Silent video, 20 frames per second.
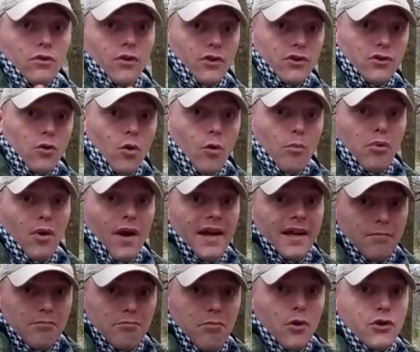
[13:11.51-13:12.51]
There's no
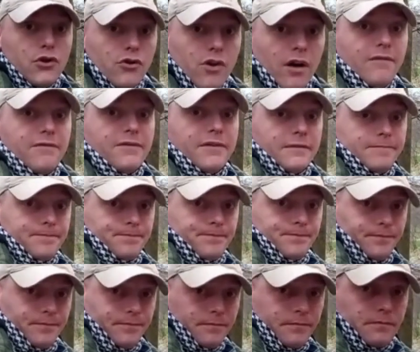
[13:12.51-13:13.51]
pride in bushcraft.
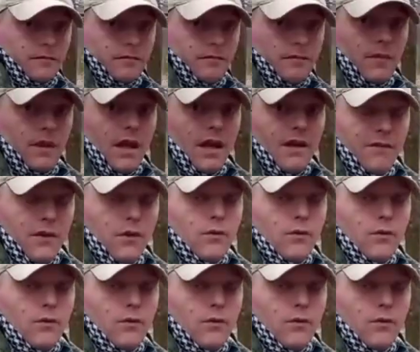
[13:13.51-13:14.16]
If